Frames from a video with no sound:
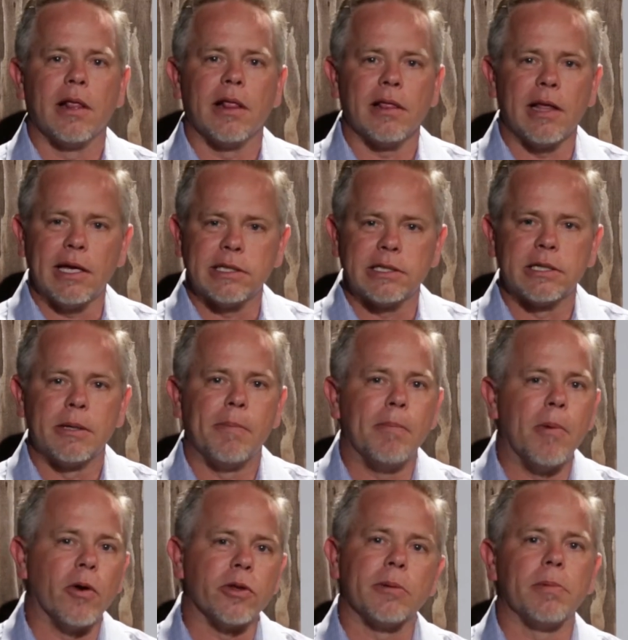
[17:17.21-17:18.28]
Let's
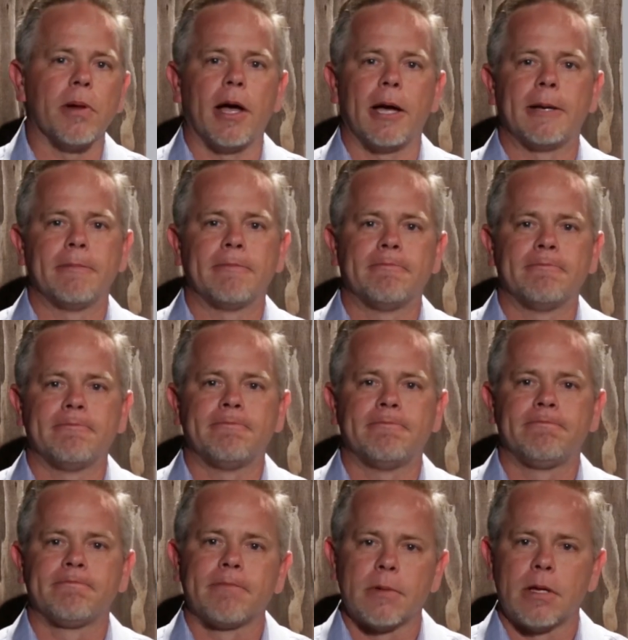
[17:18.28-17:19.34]
multiply.
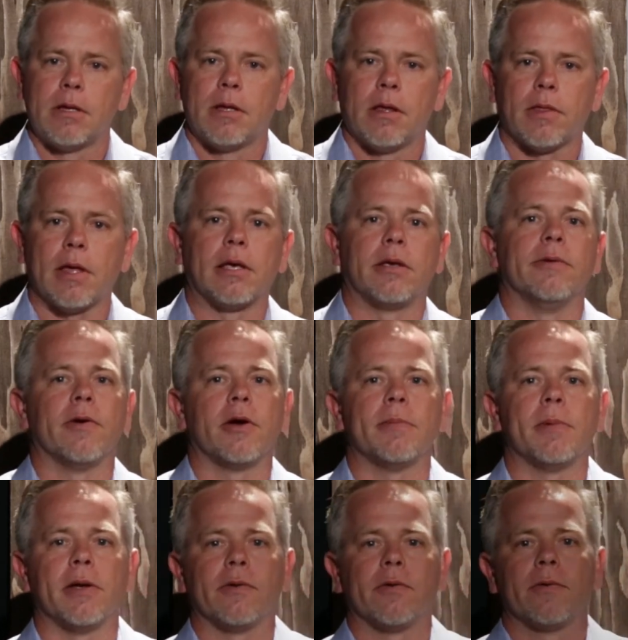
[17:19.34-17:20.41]
Thank you very
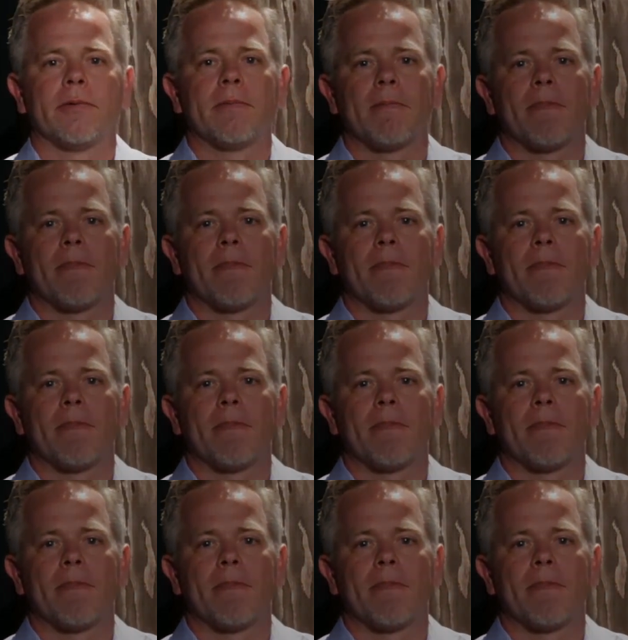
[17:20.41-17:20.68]
much.